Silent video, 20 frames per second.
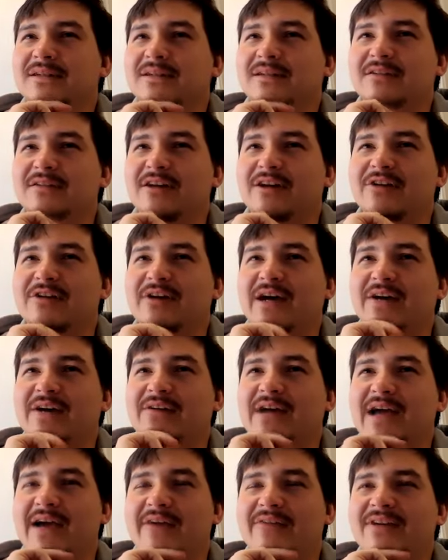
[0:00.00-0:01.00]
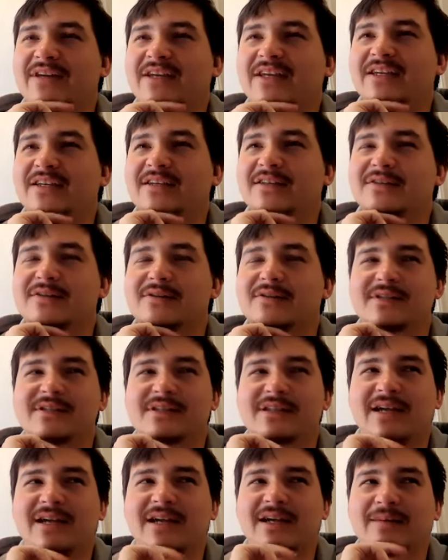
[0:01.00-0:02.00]
don't know, I don't have a kid, so
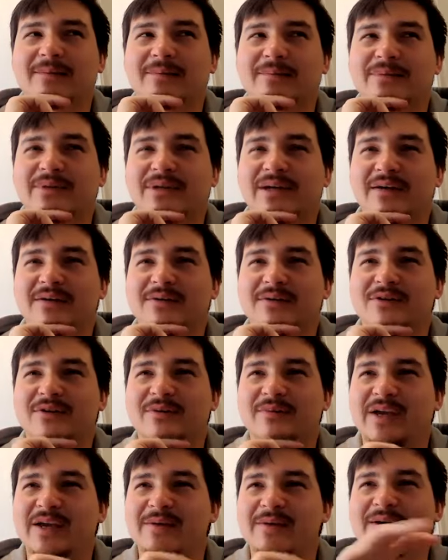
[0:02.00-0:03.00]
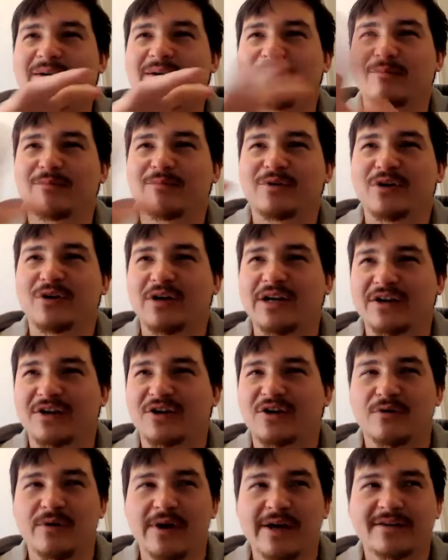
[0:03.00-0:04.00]
so maybe I'm
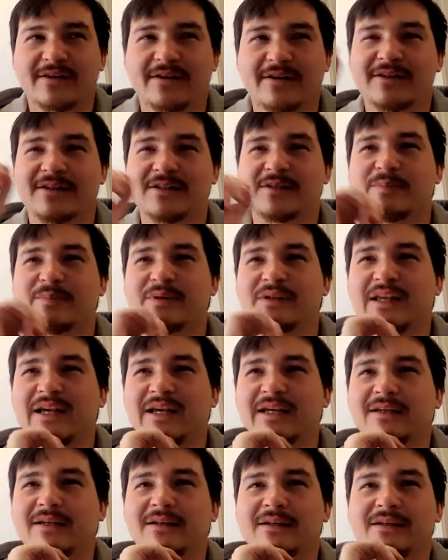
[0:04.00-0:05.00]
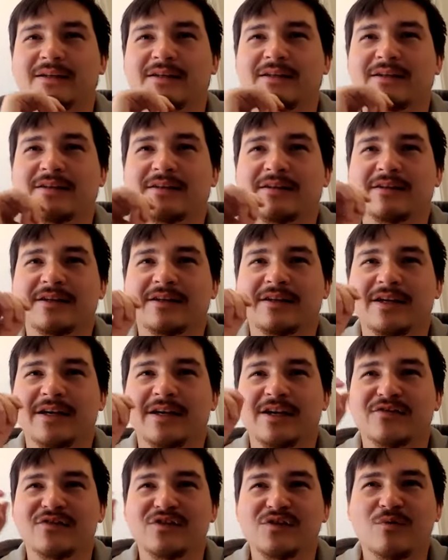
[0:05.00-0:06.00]
incorrect on this, but like
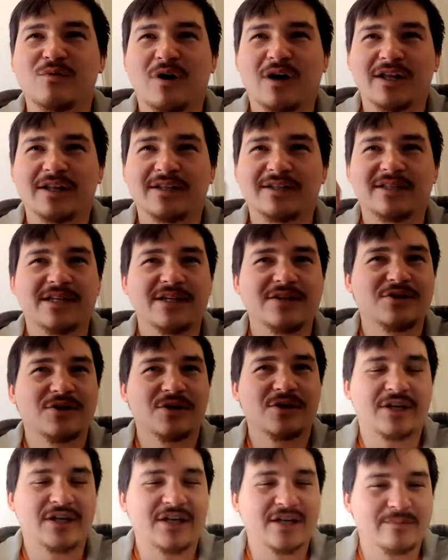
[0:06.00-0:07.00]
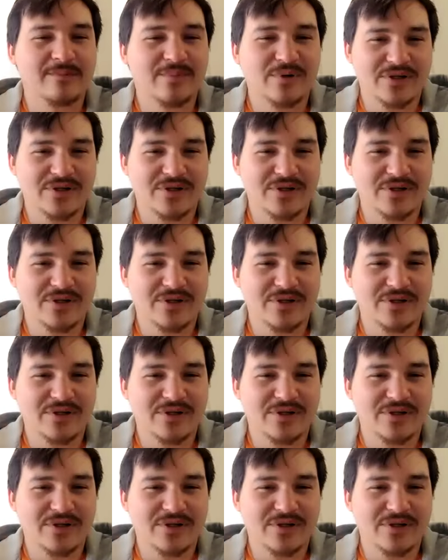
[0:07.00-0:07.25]
if you want to teach your kid